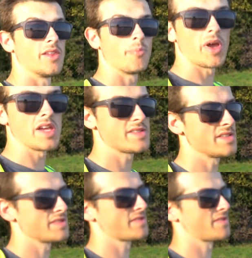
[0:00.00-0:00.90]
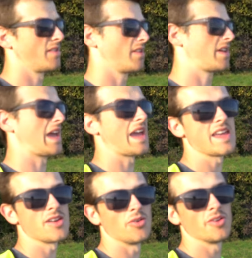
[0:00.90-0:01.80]
The pace is
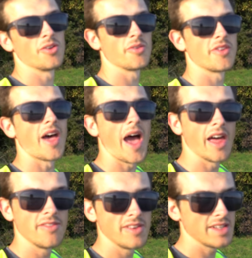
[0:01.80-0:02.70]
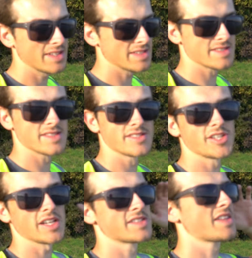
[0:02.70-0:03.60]
okay, although the headwind is
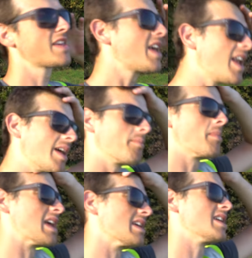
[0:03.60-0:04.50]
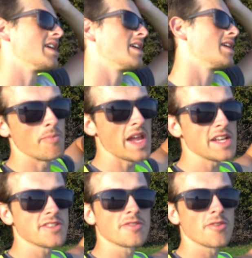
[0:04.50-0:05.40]
just killing me.
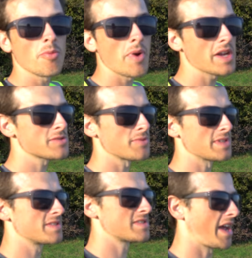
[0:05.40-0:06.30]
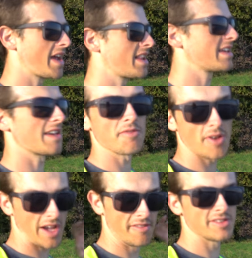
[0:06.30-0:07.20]
Major drawbacks with cycling if
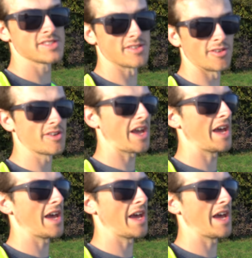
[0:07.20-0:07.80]
you have a strong